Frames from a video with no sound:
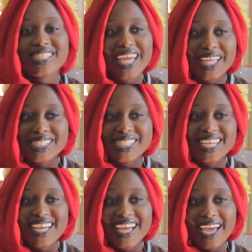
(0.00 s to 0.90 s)
states,
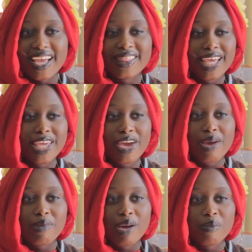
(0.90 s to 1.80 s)
and they
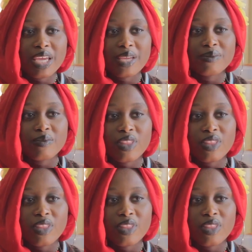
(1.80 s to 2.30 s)
care about me,